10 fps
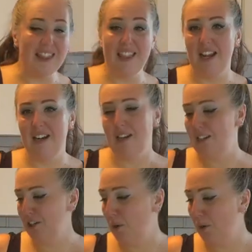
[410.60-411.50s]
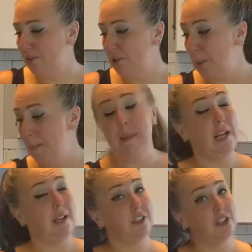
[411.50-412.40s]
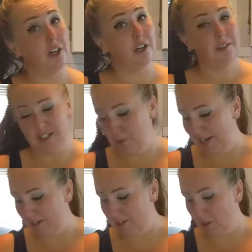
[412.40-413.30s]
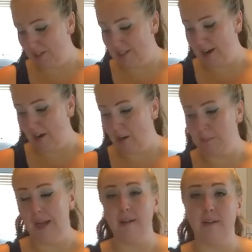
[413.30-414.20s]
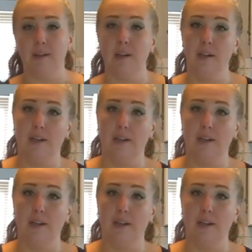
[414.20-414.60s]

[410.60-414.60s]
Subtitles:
And then you're going to make sure that you hit your tear button